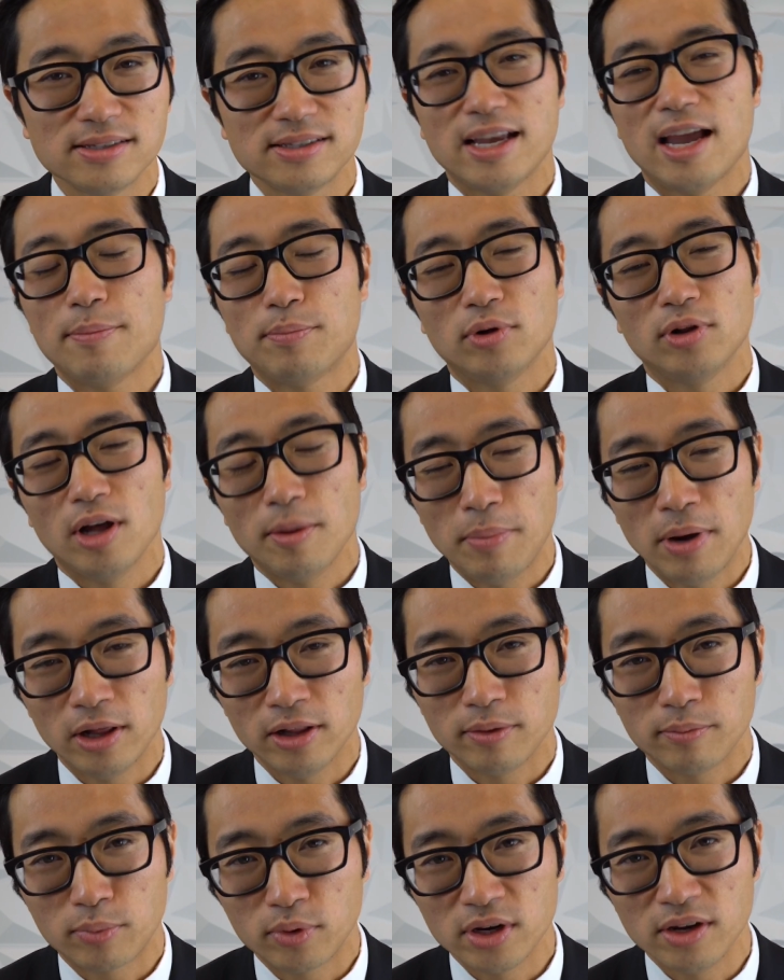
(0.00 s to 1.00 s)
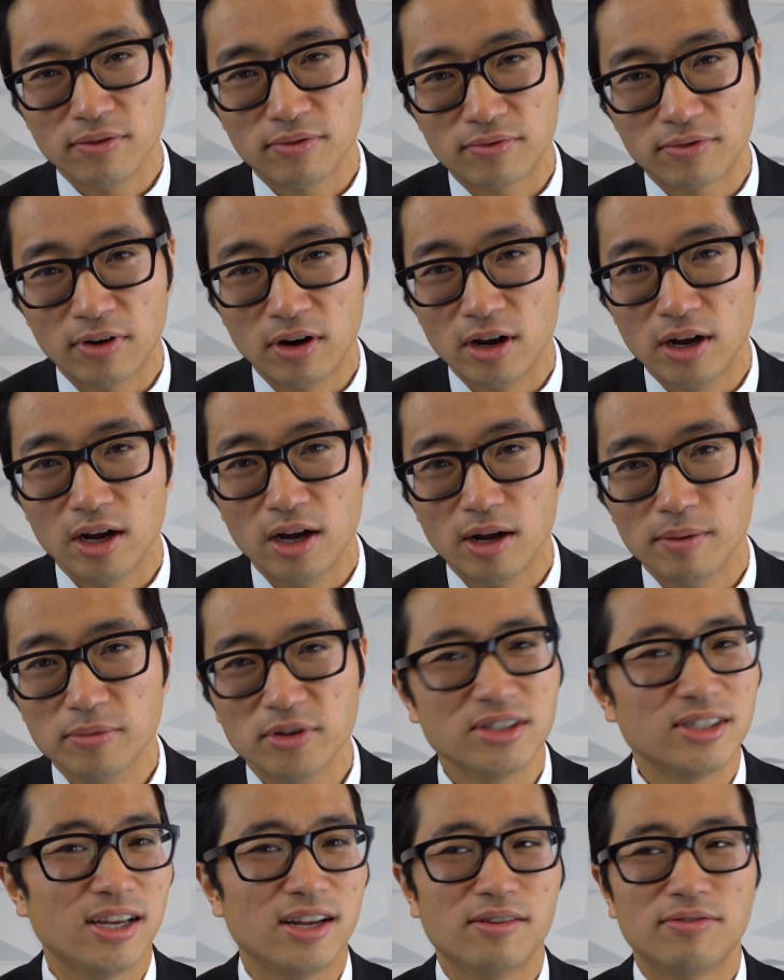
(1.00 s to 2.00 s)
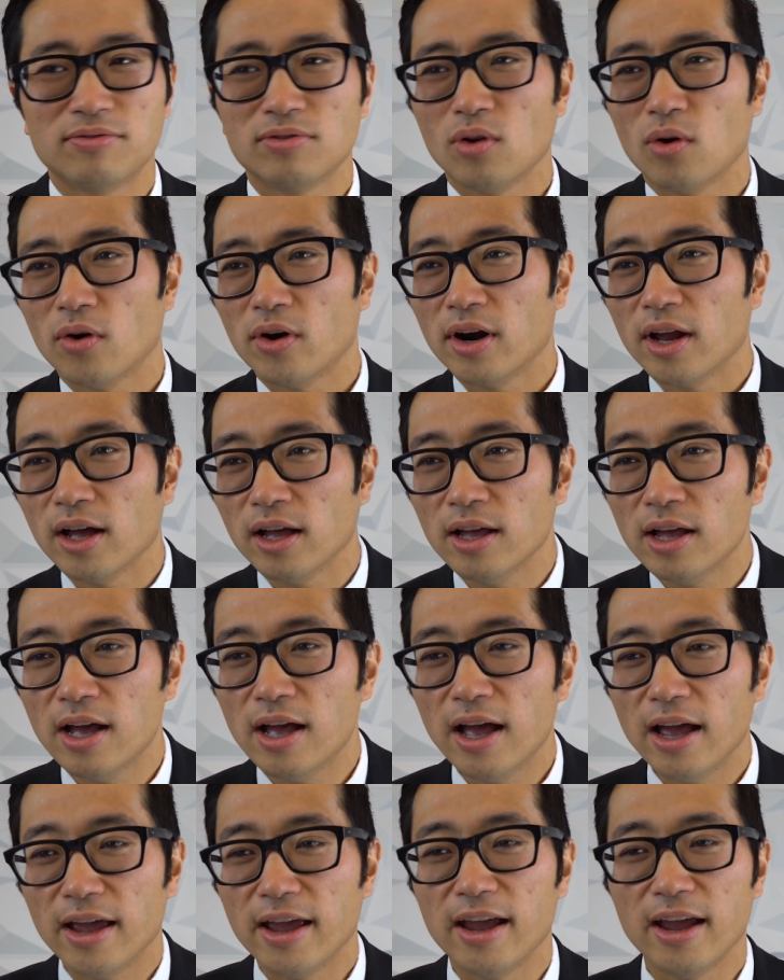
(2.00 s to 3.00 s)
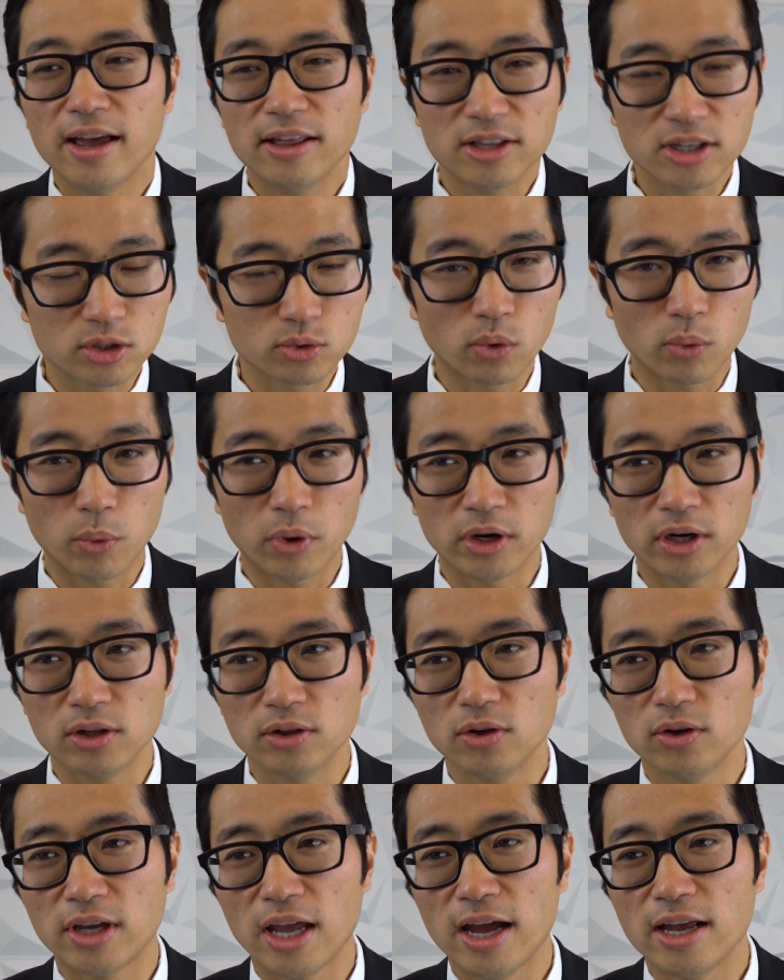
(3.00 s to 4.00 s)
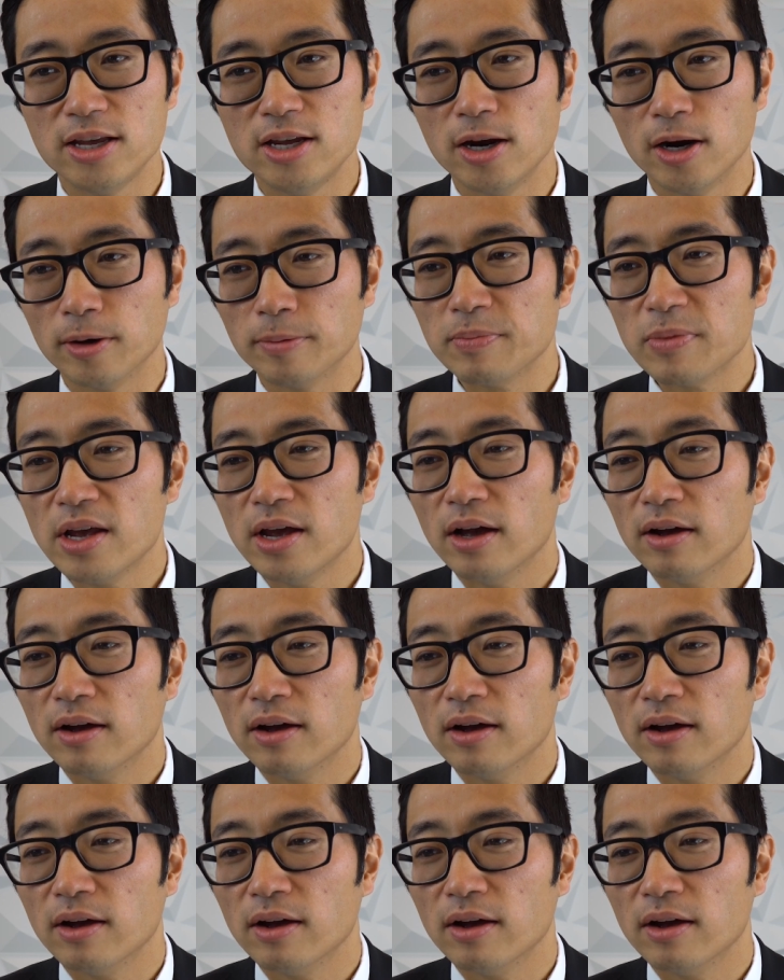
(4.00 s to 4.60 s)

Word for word: sample appellate brief from the state of Florida. And this is what we're gonna look at here.